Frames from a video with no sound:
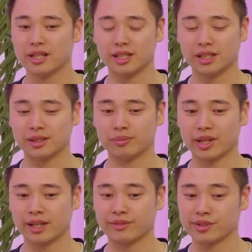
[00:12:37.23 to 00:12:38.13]
And
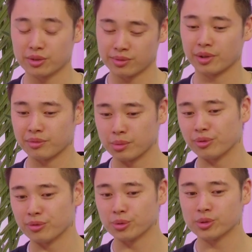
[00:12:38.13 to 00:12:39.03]
if it's not something I've done
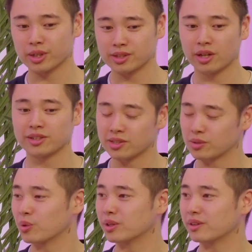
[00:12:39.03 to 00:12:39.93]
before, I can say, "Oh, this
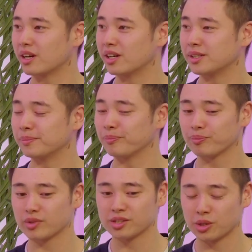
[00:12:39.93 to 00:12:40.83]
is what
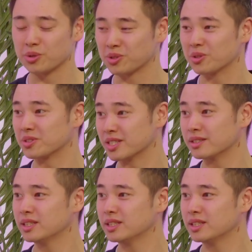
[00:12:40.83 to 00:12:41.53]
so and so's done,"